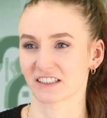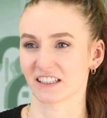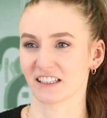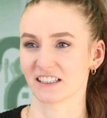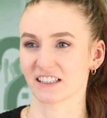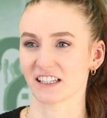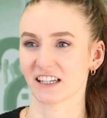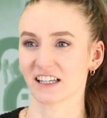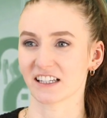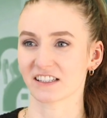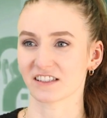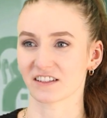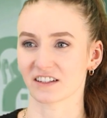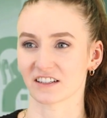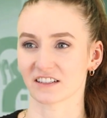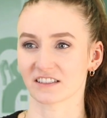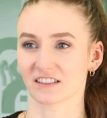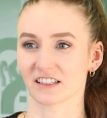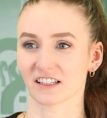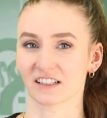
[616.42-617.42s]
In today's,
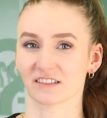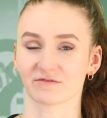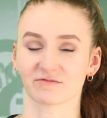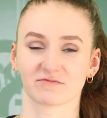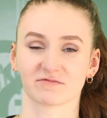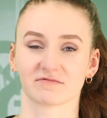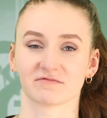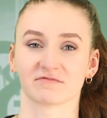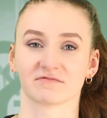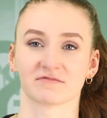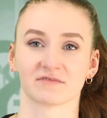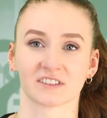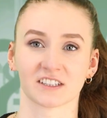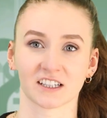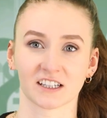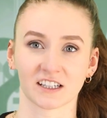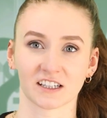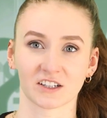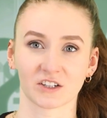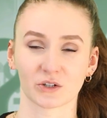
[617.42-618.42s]
on today,
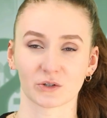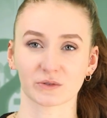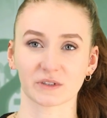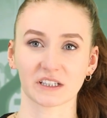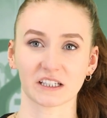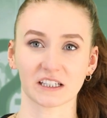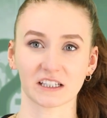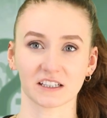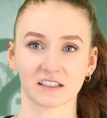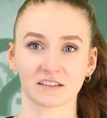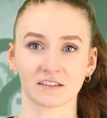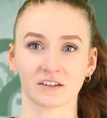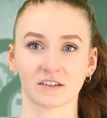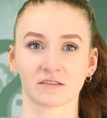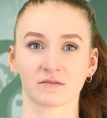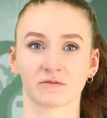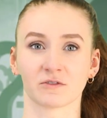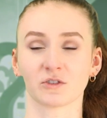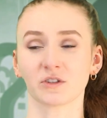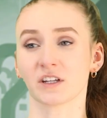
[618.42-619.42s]
only in,
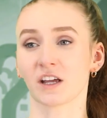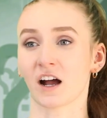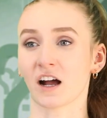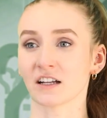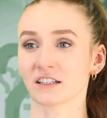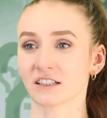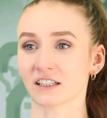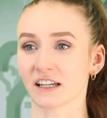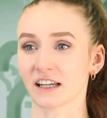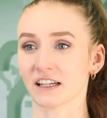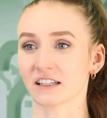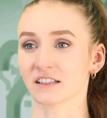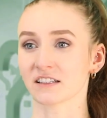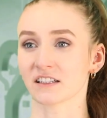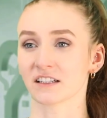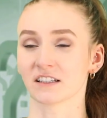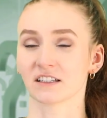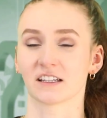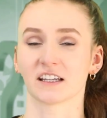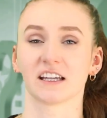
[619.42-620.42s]
only on today's,
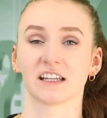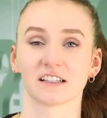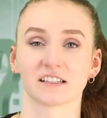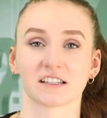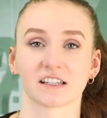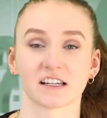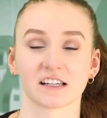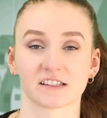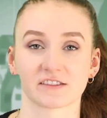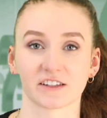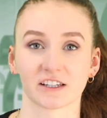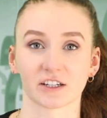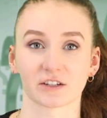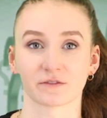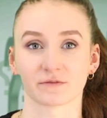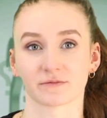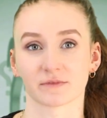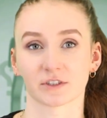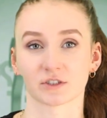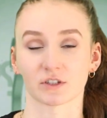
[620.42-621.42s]
in today's
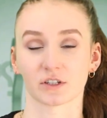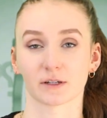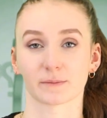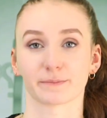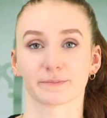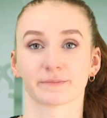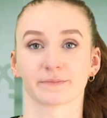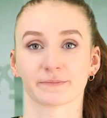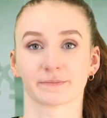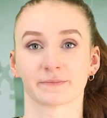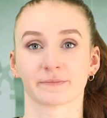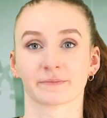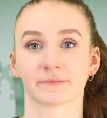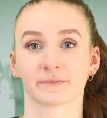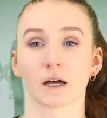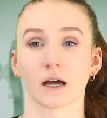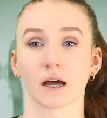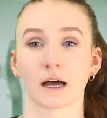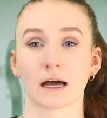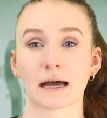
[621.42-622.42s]
video. Show up.
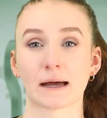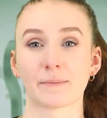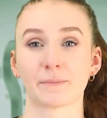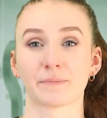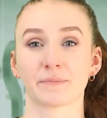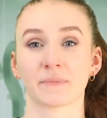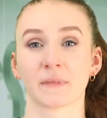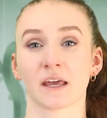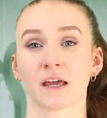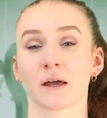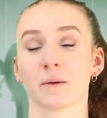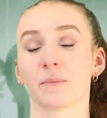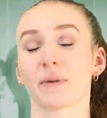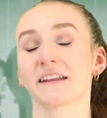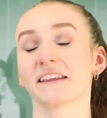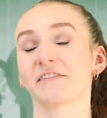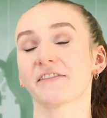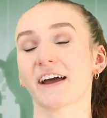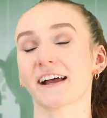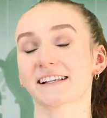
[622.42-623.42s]
Um,
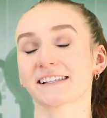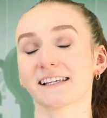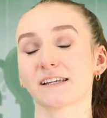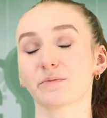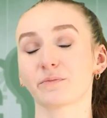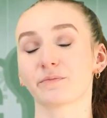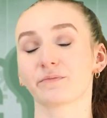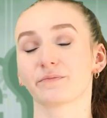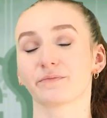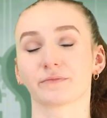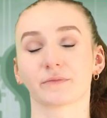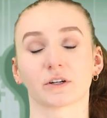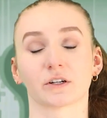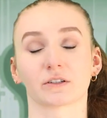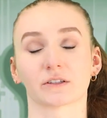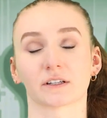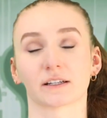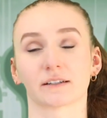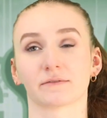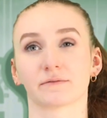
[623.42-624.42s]
but the vaccine, mm,
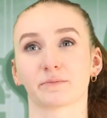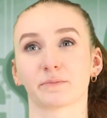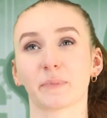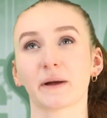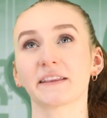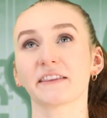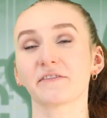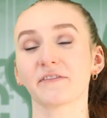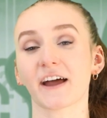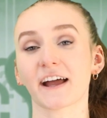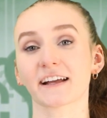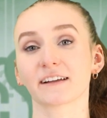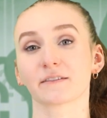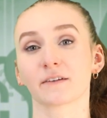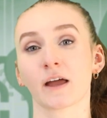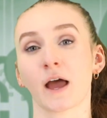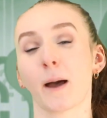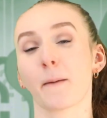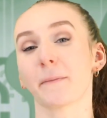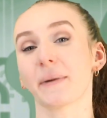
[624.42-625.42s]
hold on. But the
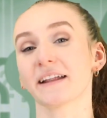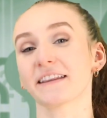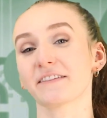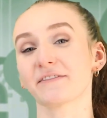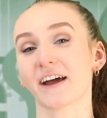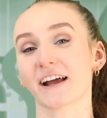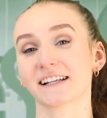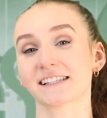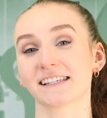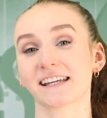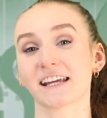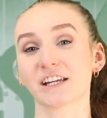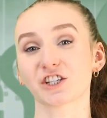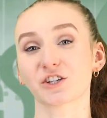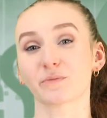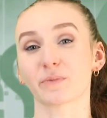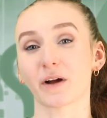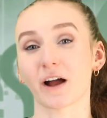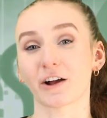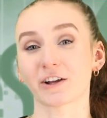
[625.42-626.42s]
vac, but the
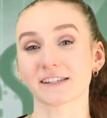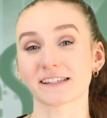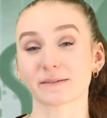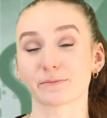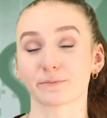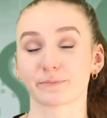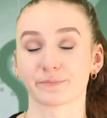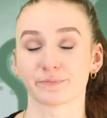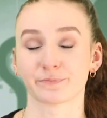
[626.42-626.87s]
vaccination process